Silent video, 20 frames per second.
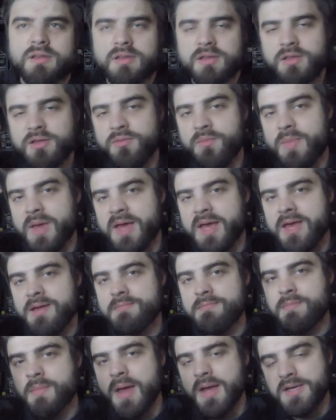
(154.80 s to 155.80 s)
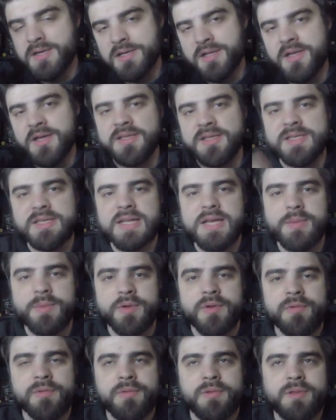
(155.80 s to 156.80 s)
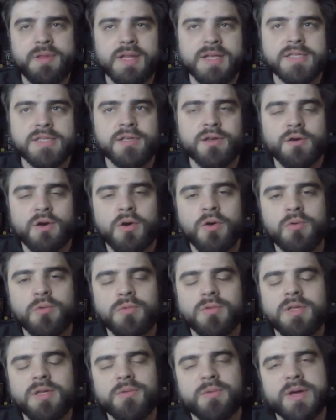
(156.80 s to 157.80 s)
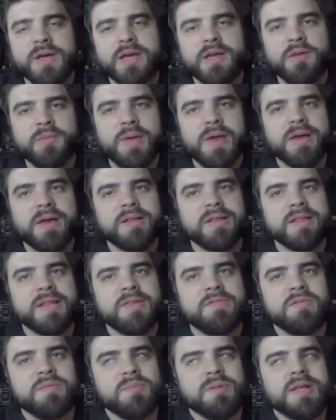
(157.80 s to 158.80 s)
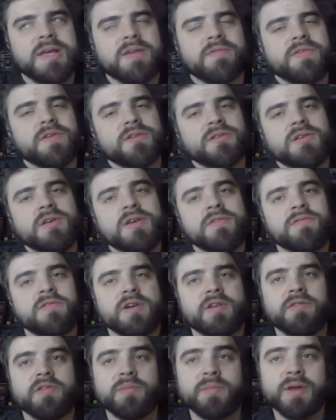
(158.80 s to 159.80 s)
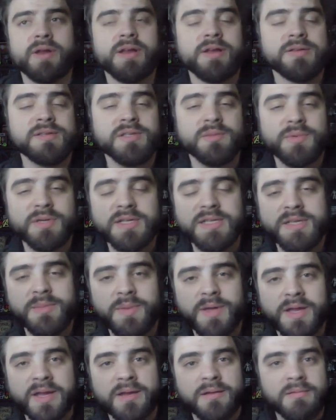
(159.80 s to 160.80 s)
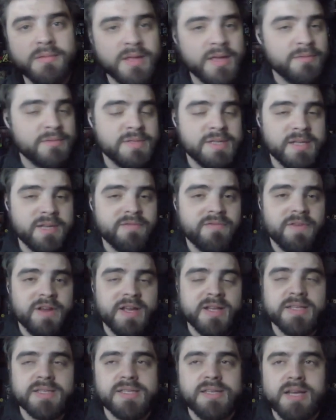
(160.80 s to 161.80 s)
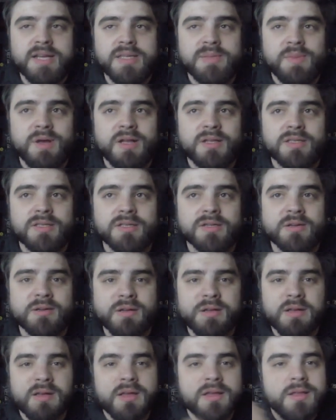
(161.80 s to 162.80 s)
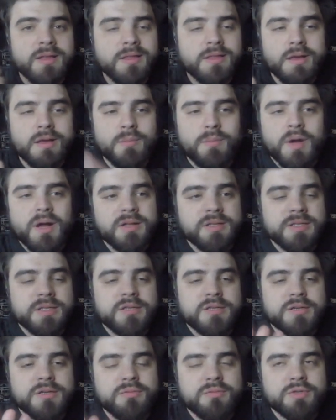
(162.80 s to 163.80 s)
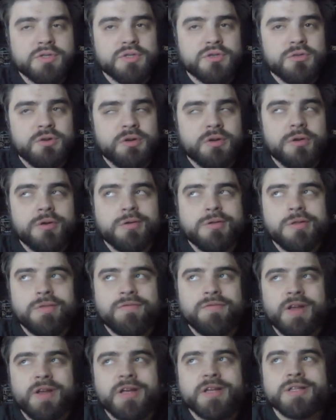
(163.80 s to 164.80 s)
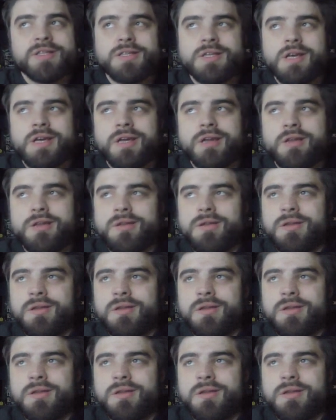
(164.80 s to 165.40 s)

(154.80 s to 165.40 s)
you make it mentally unstable. That's the only way you make a level playing field for everybody else to participate in. It was like Frankenstein's monster. The monster was stronger than Frankenstein.